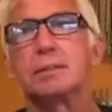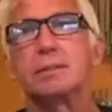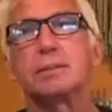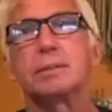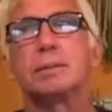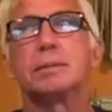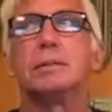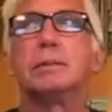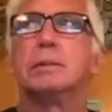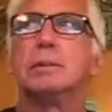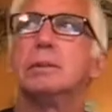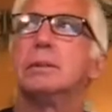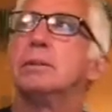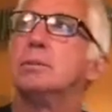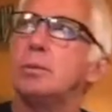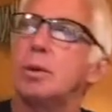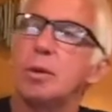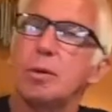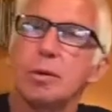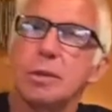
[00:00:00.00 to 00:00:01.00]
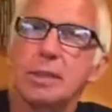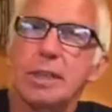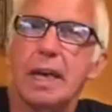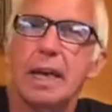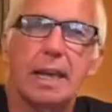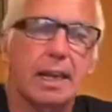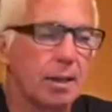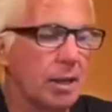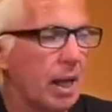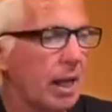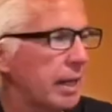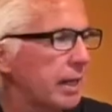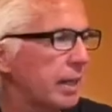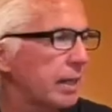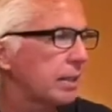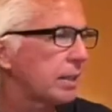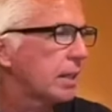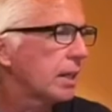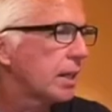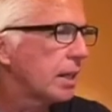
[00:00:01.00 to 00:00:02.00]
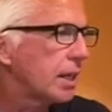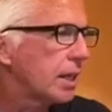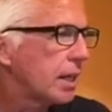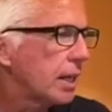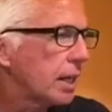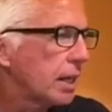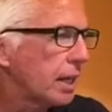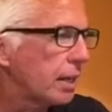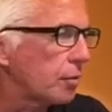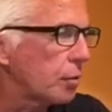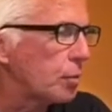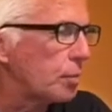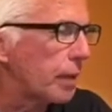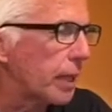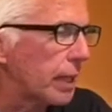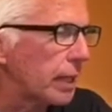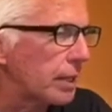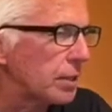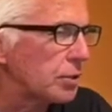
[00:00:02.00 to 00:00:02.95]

Where was I at? I get everybody,